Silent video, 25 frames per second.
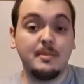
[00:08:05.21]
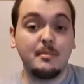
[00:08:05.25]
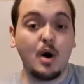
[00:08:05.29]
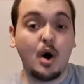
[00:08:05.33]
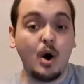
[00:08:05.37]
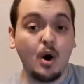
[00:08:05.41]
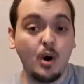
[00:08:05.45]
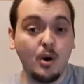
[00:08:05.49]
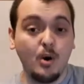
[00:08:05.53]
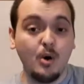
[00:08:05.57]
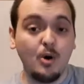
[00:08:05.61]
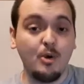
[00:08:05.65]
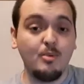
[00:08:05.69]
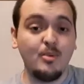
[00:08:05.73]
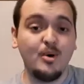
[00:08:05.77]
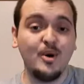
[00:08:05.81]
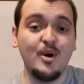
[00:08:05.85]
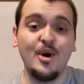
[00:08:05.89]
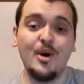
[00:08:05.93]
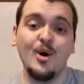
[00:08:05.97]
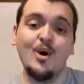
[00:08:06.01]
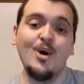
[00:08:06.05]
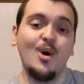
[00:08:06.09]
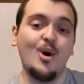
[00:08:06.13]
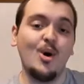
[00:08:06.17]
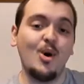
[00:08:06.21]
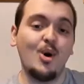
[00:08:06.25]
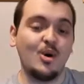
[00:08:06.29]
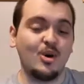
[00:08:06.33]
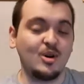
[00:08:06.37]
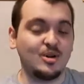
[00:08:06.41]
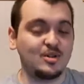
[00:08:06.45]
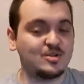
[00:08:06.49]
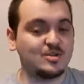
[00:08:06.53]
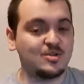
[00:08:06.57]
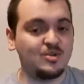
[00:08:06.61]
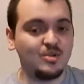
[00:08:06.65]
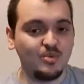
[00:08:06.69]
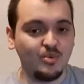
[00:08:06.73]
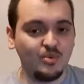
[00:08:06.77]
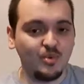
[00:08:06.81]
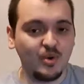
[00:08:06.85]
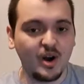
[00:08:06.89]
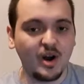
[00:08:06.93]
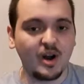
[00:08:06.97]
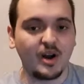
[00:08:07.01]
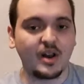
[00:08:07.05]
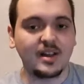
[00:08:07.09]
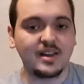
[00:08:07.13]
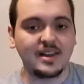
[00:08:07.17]
home or to
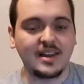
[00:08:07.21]
work.